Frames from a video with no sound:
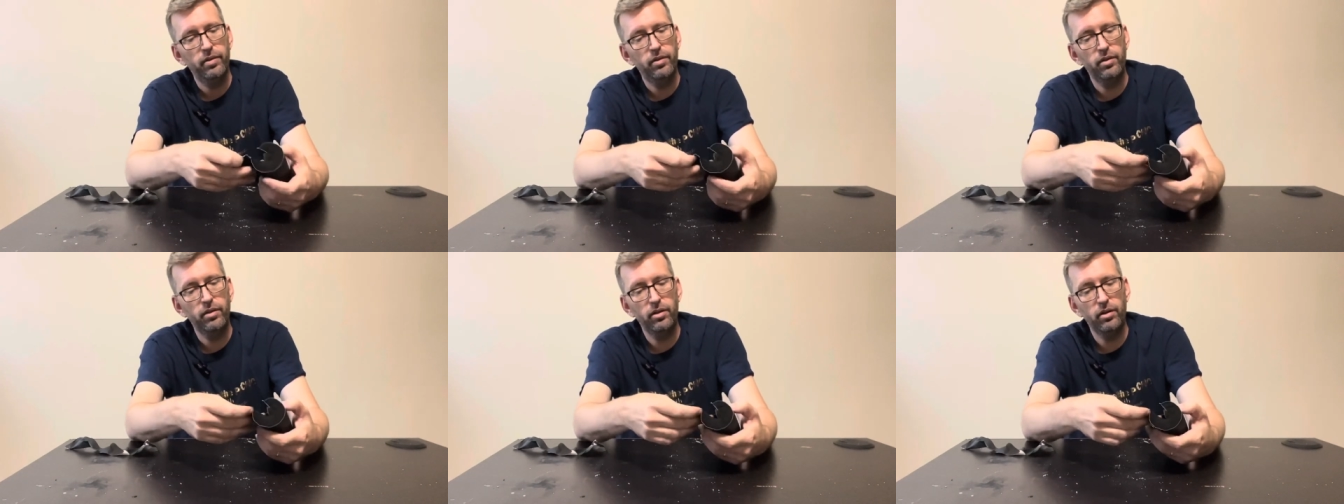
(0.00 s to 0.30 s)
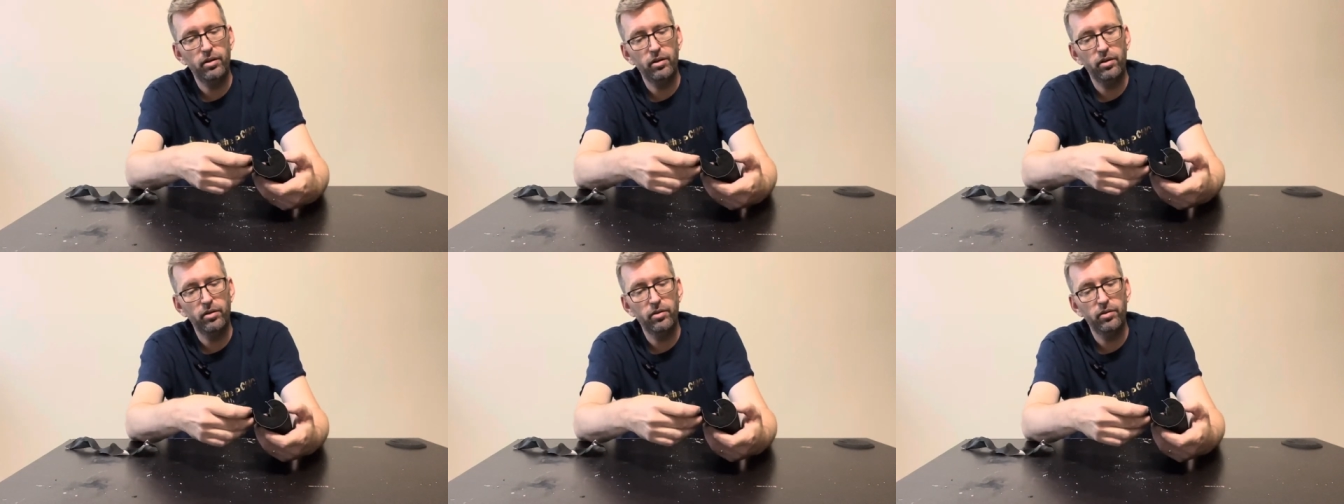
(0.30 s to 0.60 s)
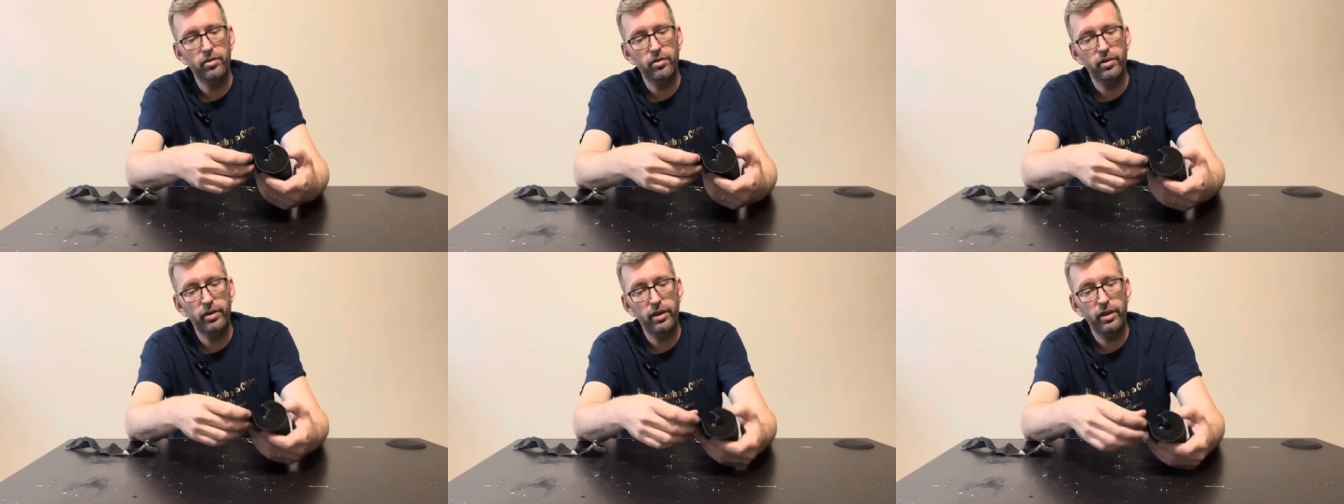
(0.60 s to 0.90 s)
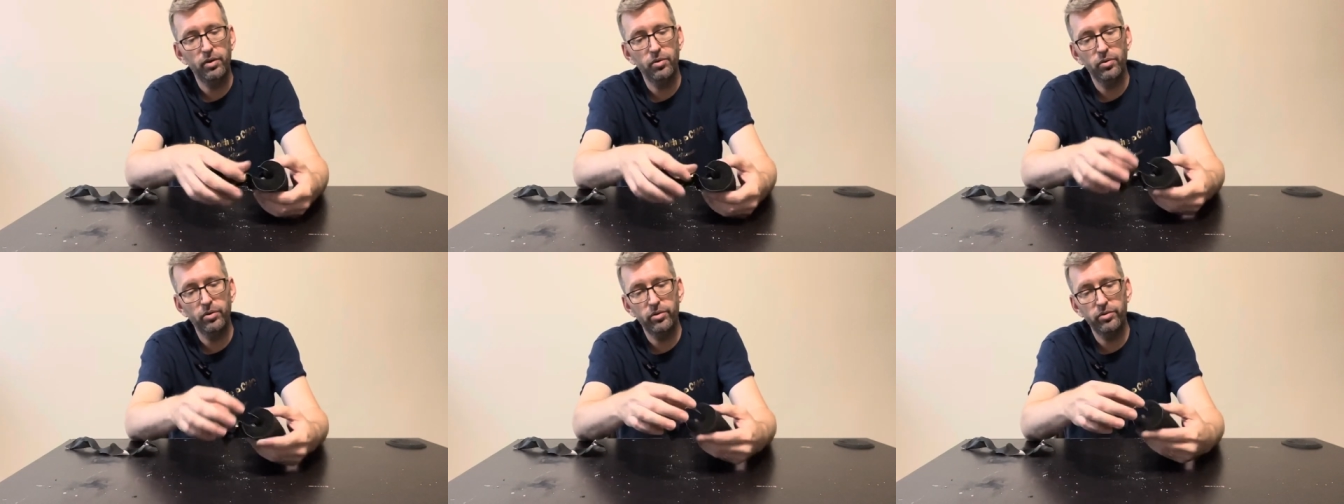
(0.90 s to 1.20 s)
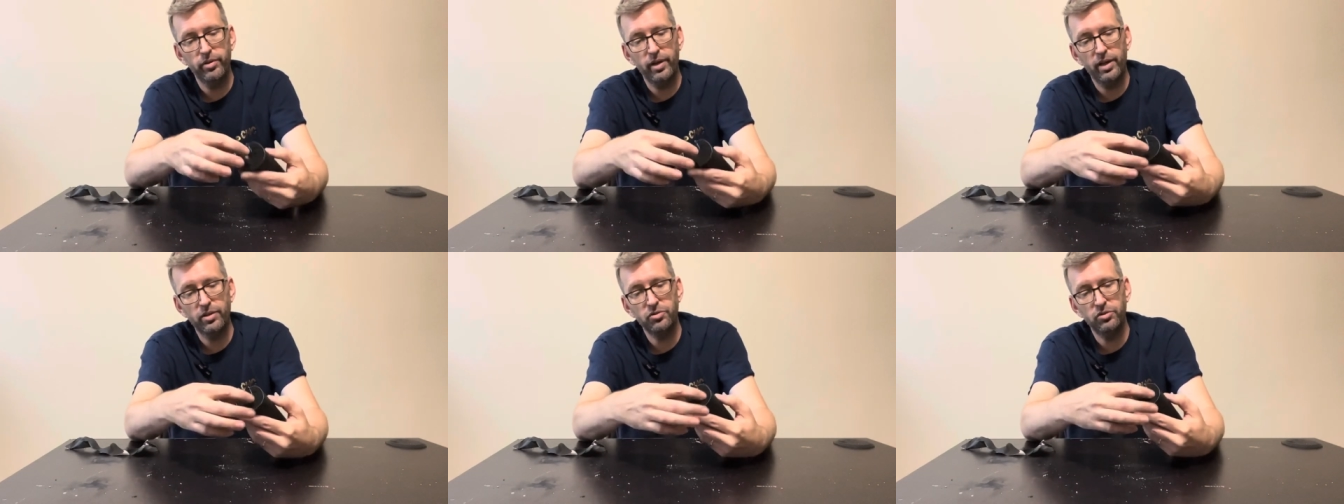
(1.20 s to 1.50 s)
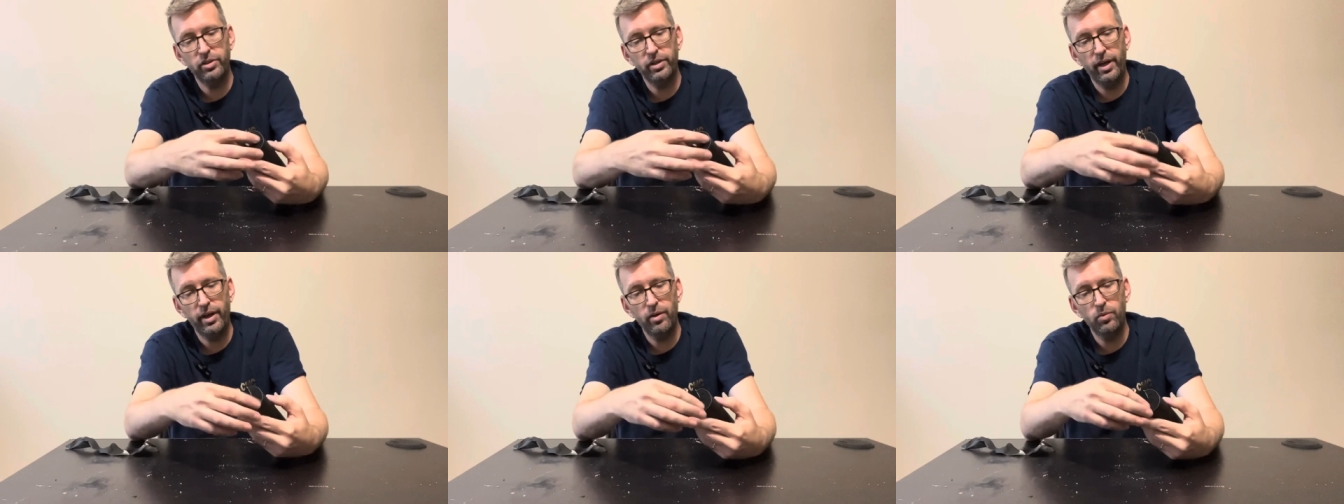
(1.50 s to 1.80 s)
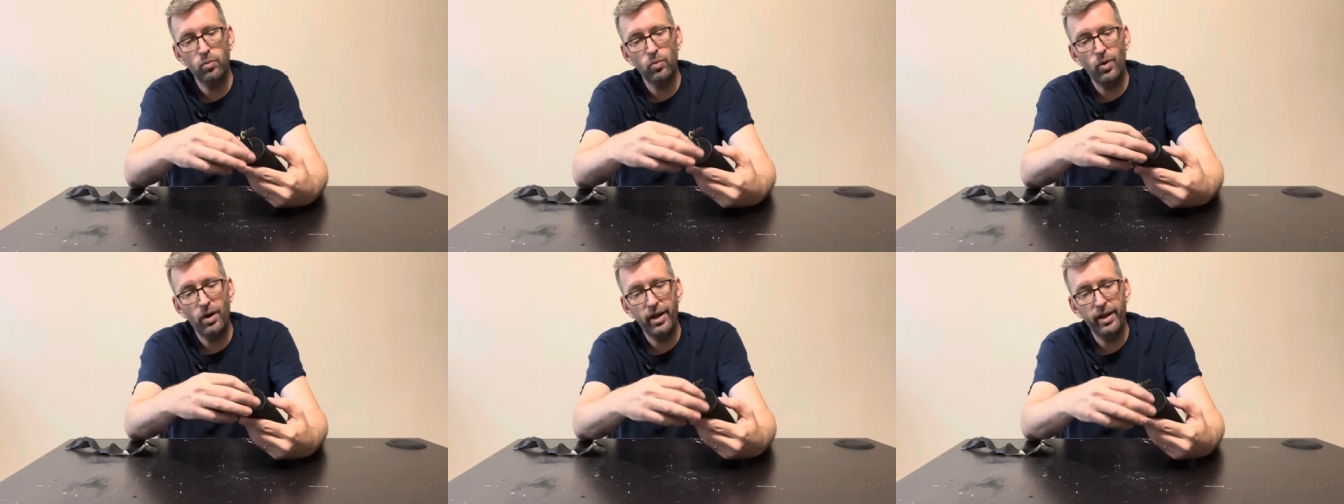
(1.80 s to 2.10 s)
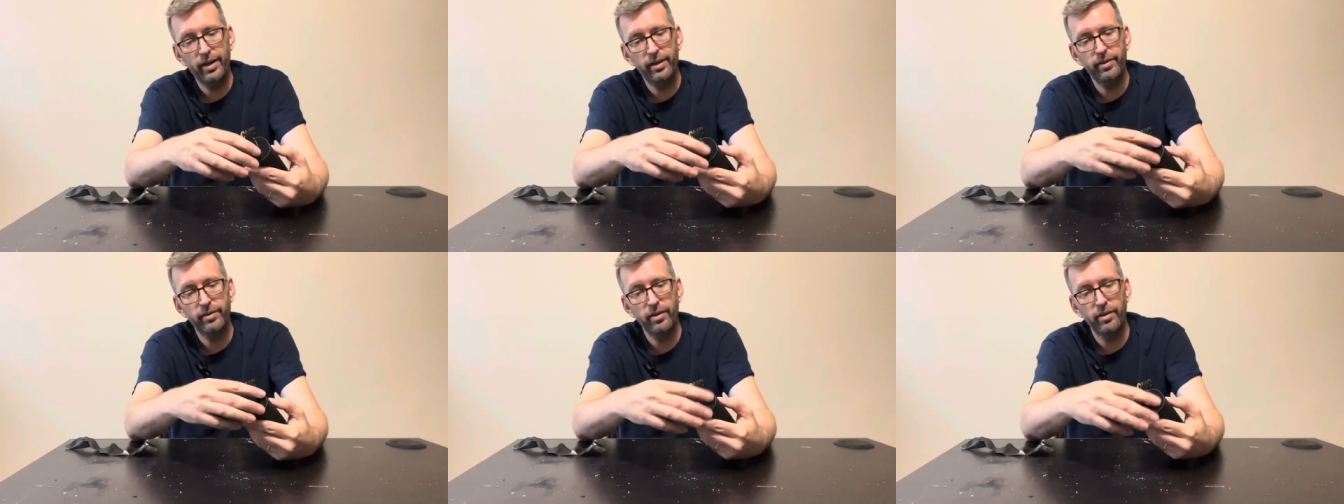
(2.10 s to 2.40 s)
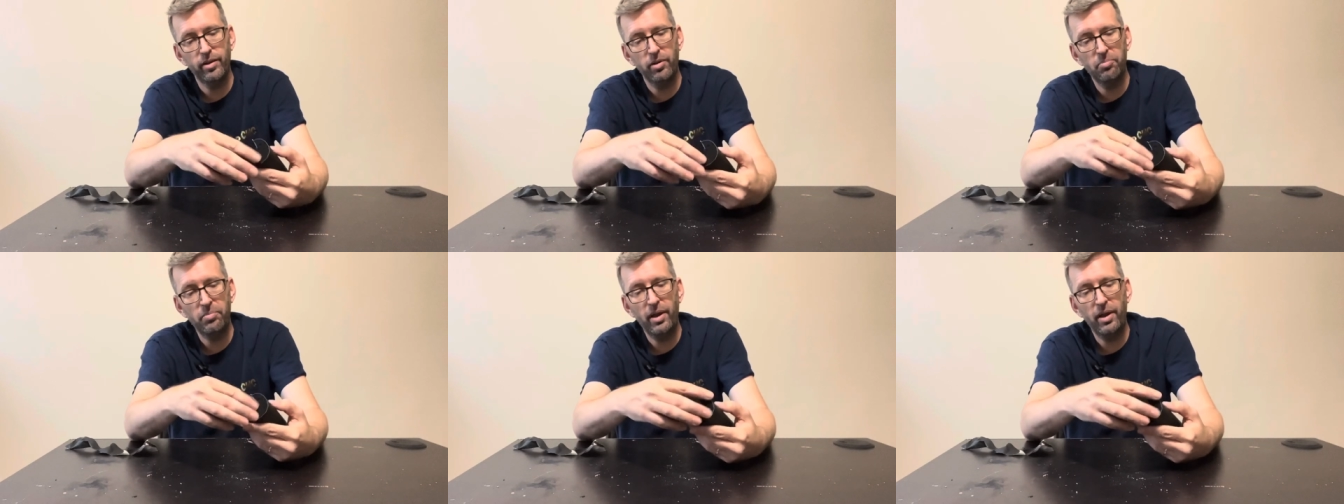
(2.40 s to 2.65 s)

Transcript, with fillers: the heroes actually had white and then they